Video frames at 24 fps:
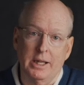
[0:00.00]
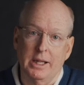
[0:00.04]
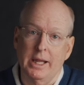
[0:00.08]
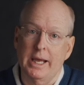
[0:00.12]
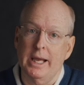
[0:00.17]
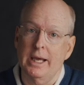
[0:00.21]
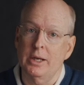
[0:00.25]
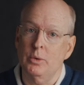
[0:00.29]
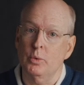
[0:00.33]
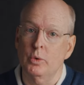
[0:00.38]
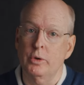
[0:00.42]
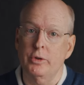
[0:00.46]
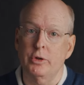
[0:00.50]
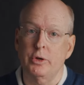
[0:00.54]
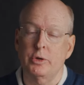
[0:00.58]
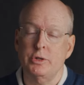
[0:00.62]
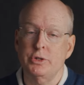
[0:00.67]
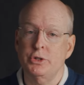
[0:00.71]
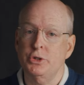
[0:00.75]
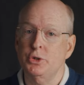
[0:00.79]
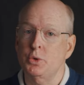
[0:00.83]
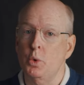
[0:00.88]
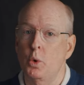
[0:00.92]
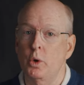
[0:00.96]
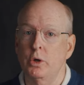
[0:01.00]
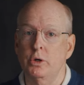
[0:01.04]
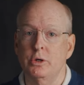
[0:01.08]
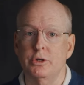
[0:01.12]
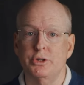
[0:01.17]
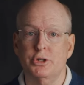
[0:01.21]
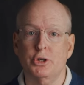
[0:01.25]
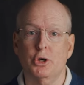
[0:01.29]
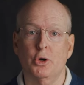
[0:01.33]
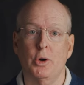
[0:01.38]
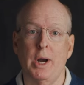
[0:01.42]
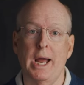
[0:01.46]
a land where the soil
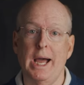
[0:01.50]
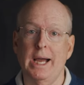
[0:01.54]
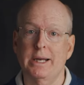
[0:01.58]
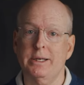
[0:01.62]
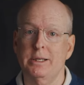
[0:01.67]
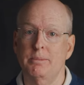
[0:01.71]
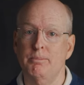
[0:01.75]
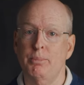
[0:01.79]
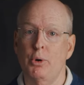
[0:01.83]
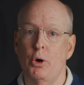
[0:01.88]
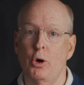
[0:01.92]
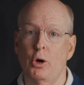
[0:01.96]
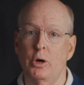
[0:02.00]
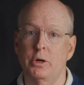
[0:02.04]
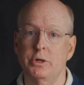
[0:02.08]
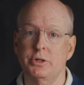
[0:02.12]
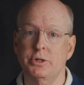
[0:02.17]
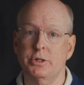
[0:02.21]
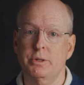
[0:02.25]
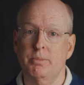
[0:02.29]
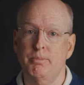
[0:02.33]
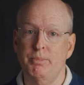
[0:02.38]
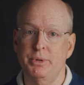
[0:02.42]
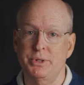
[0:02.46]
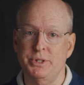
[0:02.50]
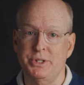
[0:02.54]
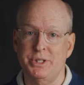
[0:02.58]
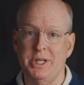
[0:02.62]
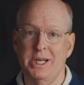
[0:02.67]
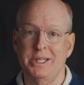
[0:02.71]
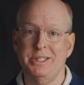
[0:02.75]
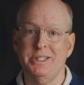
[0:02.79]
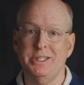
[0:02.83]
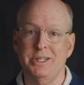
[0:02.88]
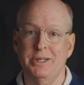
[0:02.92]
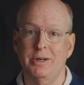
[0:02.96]
is cracked and parched,
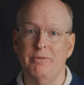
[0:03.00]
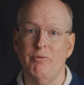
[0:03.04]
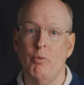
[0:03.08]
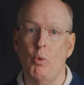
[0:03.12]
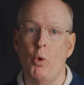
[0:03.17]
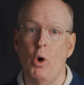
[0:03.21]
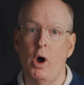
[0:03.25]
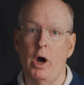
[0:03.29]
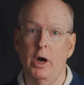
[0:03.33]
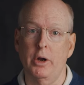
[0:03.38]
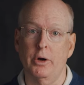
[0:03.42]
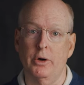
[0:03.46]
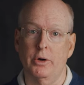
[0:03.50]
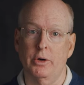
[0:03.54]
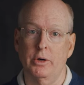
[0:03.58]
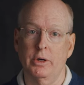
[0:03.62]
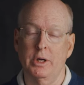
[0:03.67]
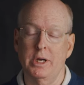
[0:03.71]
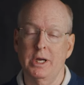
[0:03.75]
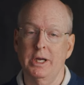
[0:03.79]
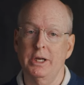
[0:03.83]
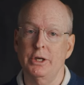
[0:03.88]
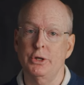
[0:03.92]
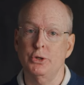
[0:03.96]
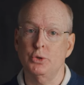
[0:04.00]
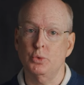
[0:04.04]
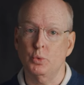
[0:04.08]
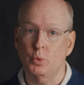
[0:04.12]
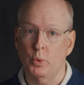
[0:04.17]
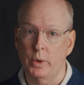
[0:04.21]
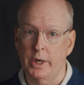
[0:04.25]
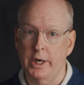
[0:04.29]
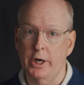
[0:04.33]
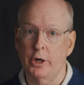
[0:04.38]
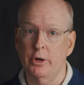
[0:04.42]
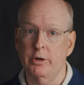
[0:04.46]
possession of water is
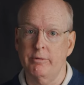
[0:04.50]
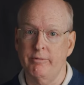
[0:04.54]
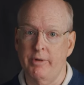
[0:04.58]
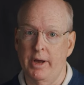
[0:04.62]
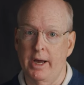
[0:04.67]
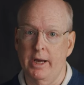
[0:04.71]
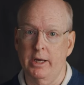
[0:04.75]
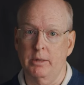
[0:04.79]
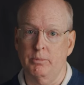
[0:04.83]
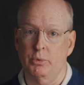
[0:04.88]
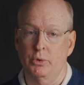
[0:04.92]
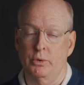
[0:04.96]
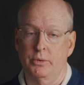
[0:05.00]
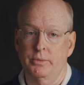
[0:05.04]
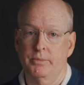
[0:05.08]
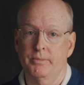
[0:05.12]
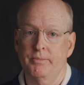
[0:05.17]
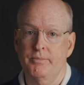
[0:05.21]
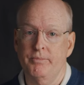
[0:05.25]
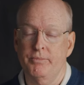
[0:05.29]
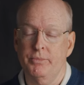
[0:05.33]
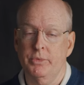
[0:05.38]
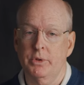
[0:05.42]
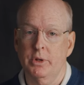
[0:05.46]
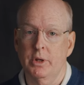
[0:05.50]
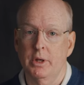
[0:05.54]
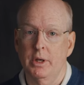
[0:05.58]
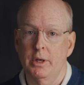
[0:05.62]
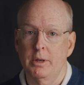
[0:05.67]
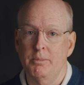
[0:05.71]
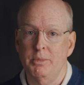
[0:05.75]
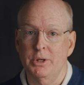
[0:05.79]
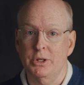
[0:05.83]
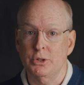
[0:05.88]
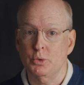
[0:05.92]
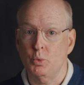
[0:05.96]
rare and valuable
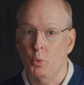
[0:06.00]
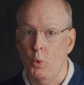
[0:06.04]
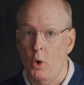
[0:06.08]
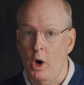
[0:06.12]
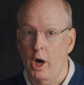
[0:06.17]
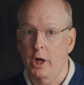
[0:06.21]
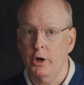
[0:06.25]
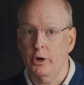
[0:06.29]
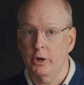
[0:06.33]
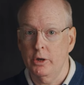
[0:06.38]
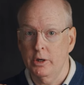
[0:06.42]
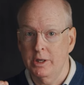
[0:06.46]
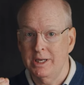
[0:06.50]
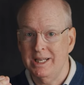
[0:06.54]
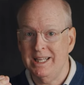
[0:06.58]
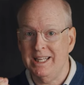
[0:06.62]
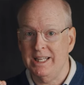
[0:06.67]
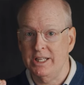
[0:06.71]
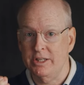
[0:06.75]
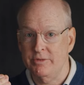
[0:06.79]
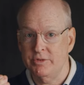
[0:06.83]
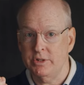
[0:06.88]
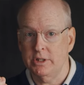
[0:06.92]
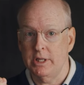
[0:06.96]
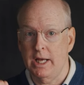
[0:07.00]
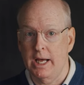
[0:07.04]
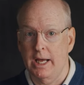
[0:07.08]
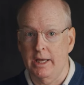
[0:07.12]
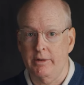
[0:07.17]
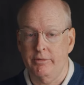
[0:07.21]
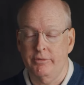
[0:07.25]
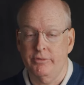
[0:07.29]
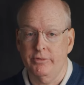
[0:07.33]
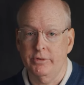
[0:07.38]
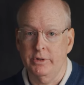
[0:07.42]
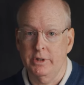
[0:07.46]
because water gives
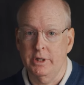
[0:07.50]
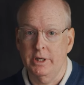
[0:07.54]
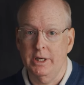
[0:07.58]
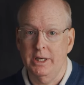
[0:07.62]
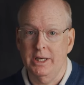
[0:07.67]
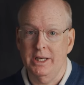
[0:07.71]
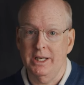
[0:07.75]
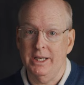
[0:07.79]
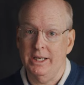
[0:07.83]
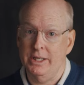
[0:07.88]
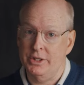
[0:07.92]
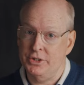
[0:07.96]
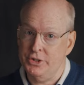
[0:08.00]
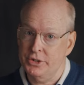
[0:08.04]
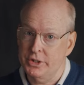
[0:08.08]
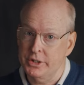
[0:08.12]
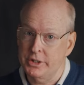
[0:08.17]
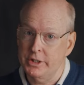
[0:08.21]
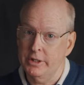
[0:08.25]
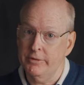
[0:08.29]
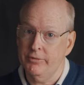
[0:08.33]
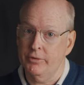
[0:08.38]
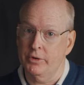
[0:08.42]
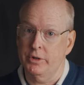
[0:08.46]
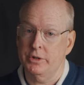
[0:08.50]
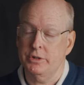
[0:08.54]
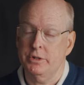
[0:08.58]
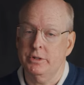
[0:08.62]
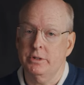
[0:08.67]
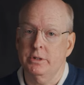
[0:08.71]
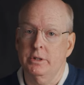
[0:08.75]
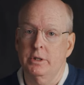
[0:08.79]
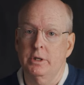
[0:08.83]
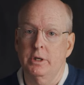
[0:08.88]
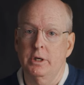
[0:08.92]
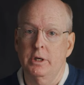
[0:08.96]
life. It's the
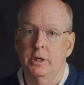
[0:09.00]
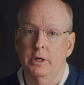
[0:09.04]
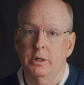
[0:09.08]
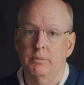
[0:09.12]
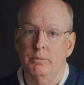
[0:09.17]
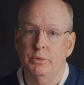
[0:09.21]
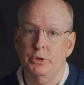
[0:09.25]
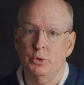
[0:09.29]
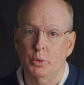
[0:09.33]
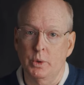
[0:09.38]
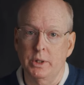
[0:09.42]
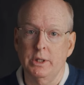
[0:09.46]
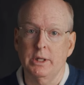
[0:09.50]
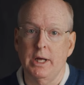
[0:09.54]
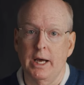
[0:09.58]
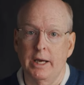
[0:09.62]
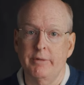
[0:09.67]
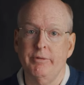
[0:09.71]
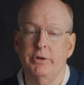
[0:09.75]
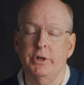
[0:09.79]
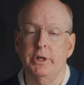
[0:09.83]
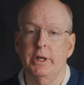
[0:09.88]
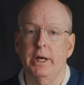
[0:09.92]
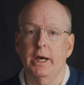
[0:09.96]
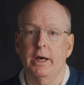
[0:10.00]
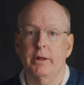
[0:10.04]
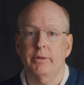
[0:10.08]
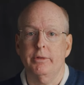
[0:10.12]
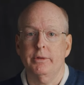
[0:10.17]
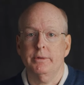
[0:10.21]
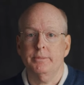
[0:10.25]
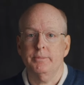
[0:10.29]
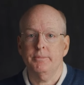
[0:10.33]
difference between life and death.